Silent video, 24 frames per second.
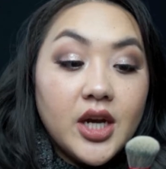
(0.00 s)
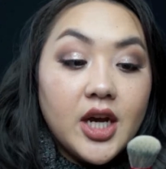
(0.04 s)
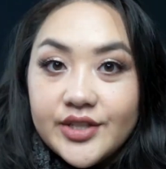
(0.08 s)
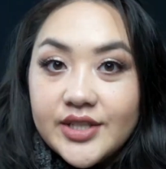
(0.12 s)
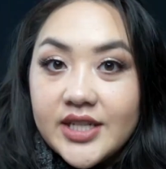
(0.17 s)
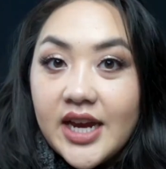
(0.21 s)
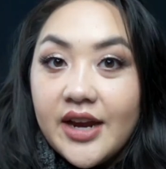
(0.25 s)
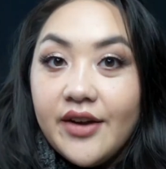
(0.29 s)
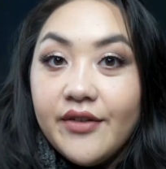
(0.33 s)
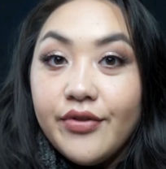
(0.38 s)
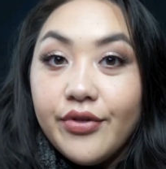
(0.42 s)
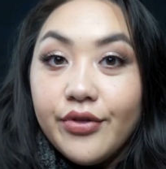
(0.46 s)

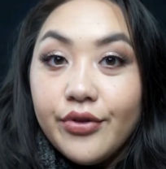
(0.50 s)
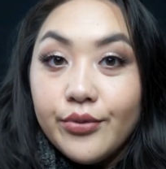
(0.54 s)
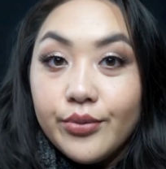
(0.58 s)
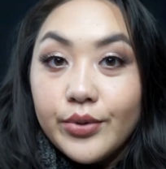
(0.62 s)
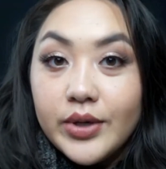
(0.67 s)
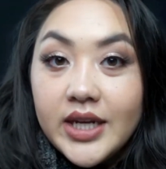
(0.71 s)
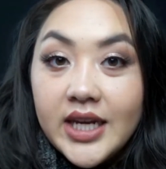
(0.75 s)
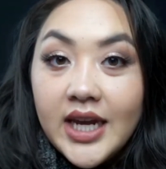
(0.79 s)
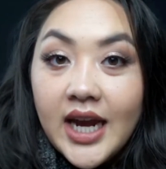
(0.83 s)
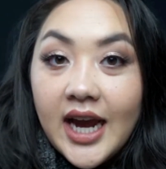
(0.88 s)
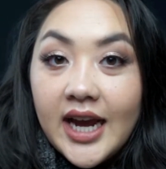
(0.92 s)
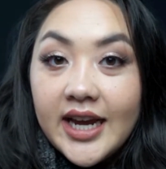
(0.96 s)
So I have
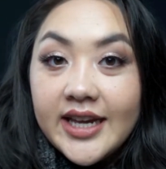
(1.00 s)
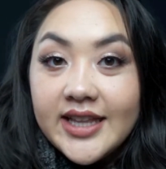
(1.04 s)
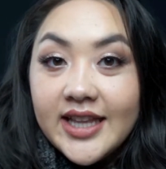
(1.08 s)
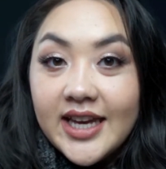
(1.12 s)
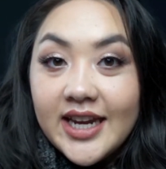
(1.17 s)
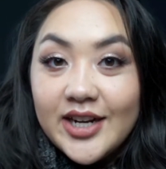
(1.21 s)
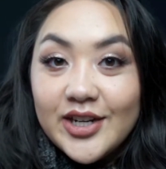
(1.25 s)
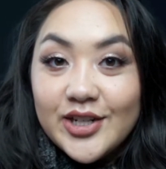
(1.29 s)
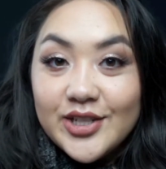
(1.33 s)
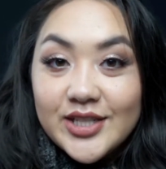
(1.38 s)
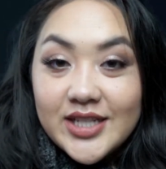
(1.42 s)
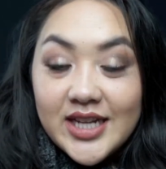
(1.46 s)
3
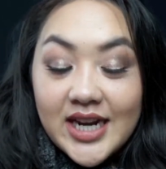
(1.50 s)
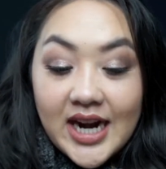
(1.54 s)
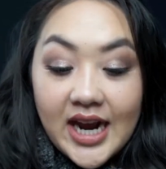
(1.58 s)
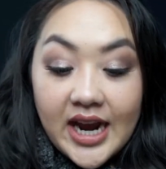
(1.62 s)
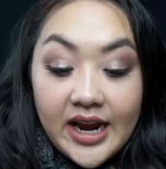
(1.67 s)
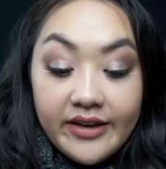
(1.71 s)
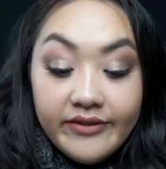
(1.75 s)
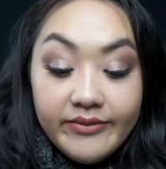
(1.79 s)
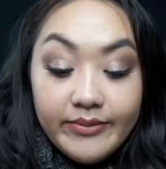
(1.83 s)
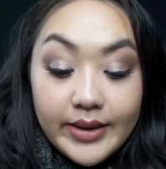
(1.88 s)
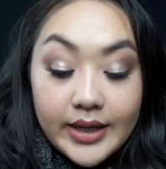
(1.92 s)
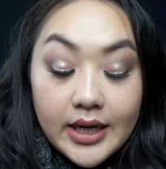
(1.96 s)
highlighters that
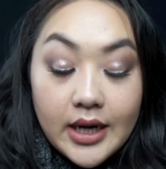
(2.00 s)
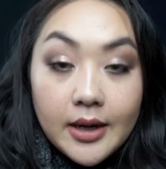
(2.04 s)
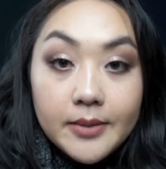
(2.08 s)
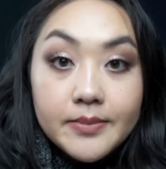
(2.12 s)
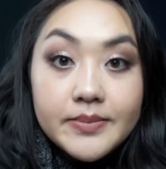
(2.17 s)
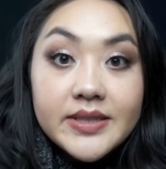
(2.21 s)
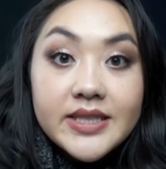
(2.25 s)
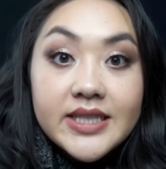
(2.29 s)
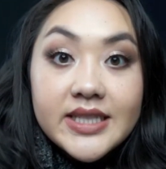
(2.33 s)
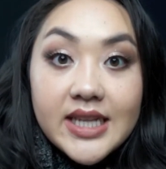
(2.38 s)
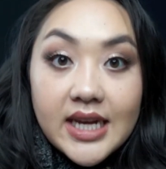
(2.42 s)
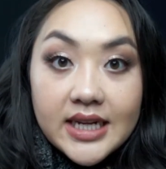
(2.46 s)
I've been
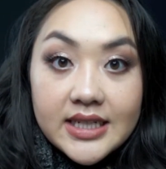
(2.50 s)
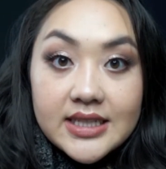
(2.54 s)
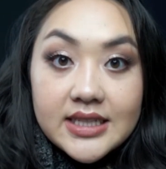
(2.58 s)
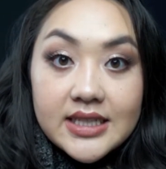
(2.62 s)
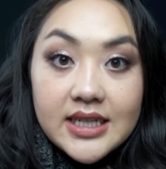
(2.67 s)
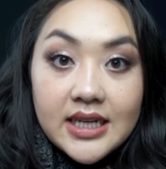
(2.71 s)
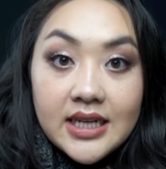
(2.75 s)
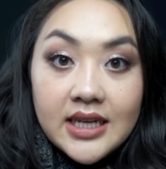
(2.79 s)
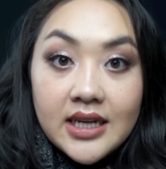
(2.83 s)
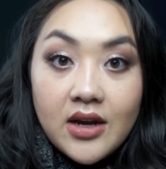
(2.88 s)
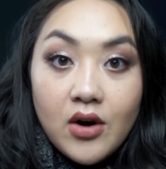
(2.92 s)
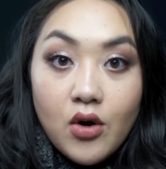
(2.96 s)

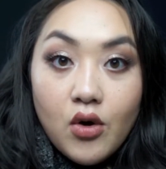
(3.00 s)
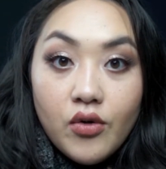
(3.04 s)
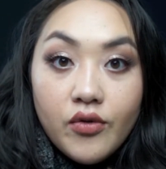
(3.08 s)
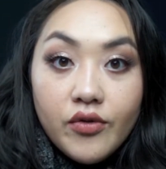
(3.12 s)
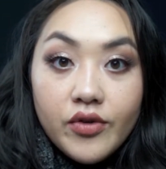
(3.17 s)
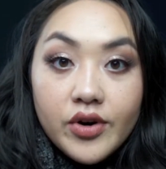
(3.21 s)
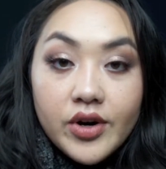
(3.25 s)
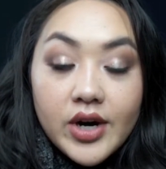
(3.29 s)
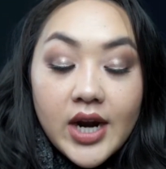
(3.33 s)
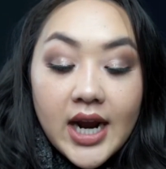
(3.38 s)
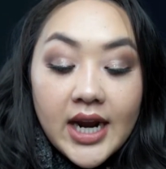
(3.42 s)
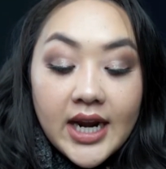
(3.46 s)
obsessing
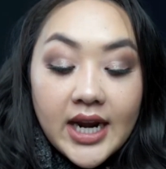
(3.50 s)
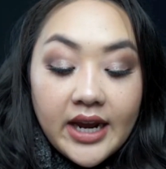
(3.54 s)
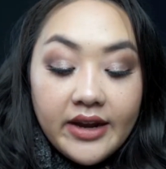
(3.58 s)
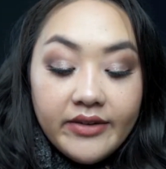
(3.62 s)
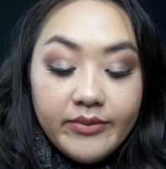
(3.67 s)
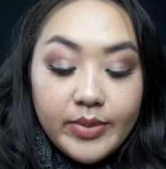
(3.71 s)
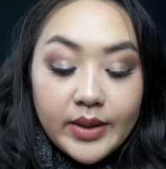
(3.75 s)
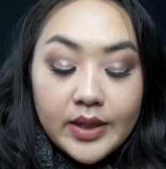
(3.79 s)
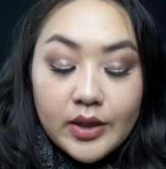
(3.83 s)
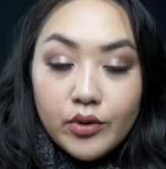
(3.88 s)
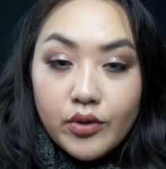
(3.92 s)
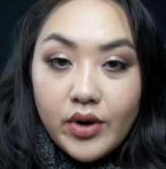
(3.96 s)
over, and
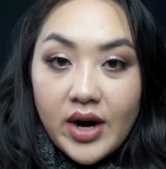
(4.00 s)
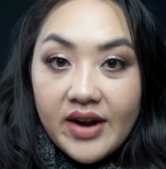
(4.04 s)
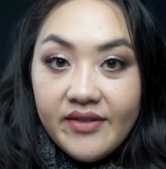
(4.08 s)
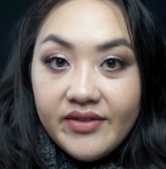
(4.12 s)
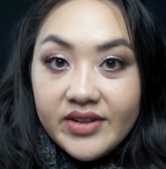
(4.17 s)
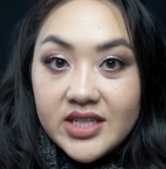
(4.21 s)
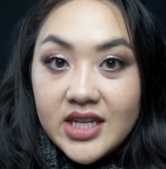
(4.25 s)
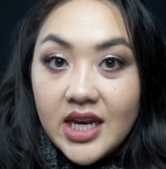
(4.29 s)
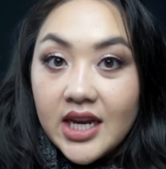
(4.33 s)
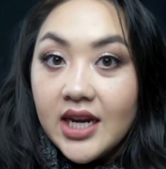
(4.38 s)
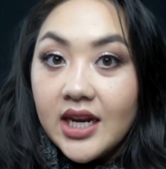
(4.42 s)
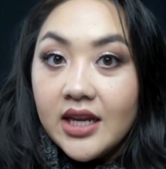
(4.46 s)
I've been
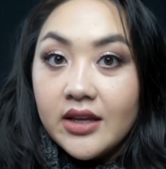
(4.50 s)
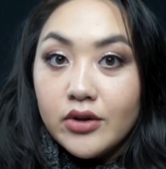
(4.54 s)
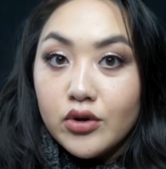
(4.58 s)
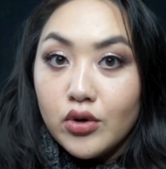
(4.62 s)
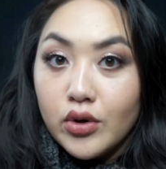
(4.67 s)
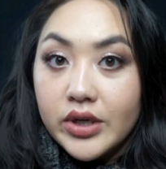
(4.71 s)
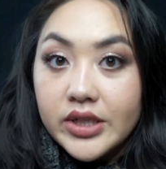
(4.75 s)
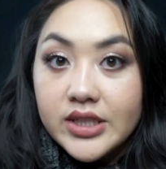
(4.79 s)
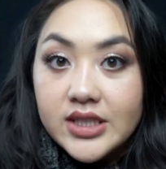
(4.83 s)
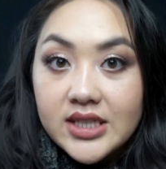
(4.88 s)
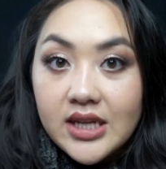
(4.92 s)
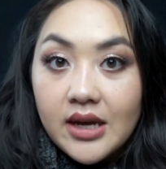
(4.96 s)
gravitating
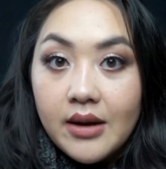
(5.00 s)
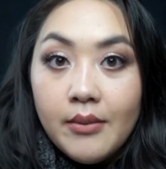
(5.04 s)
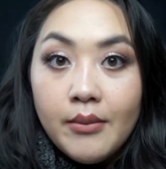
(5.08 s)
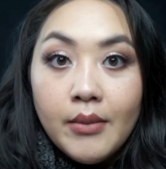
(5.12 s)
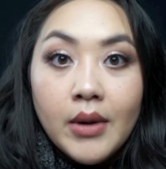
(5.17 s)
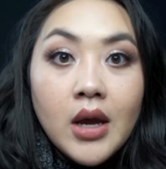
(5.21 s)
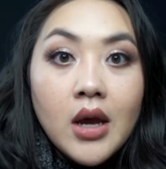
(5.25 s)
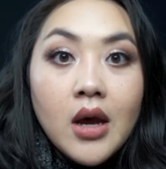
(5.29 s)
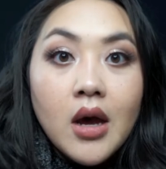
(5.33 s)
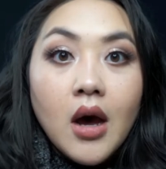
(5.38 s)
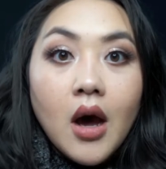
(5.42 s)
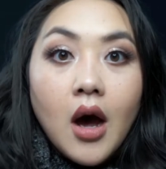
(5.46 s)
towards them
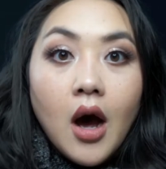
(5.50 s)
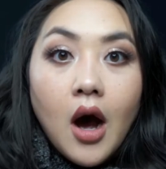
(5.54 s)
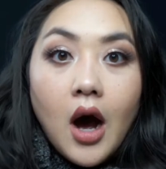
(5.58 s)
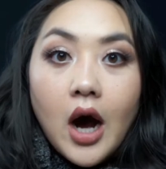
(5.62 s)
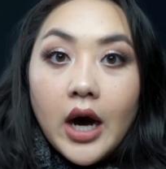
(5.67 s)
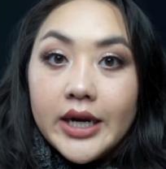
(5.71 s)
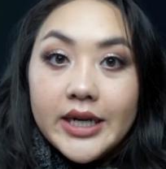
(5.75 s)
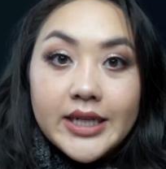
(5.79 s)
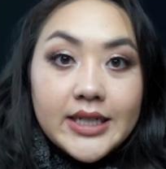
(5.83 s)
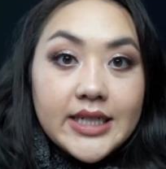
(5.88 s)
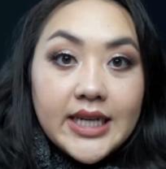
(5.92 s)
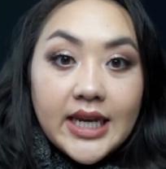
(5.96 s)

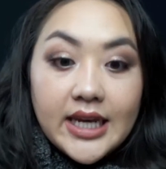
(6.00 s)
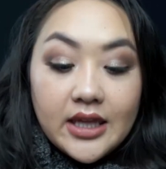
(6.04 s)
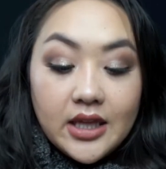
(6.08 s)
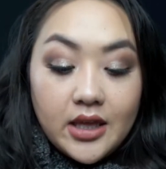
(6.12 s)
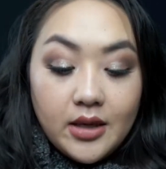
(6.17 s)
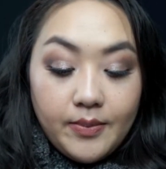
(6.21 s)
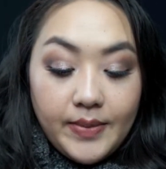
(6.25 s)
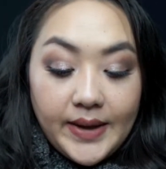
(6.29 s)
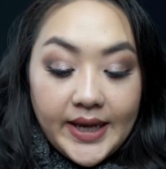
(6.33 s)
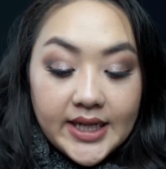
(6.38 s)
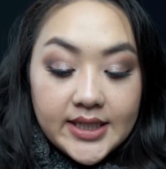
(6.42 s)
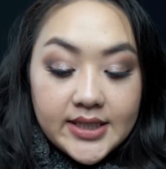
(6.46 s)
on a
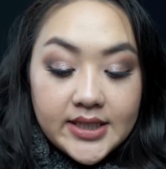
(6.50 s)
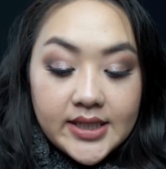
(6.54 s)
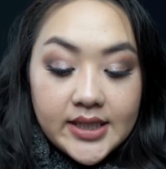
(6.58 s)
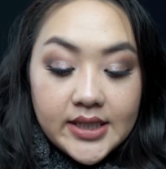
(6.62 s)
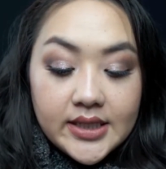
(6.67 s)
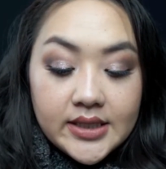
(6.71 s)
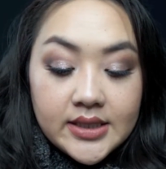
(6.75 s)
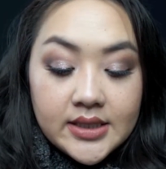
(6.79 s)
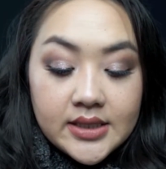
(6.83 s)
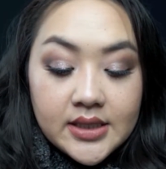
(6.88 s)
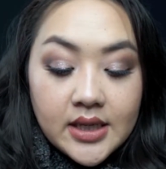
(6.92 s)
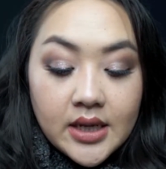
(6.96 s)
daily
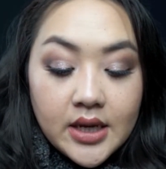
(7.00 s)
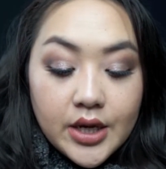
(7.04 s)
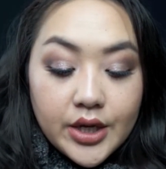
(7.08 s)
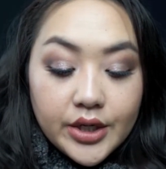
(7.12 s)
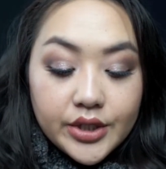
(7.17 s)
basis.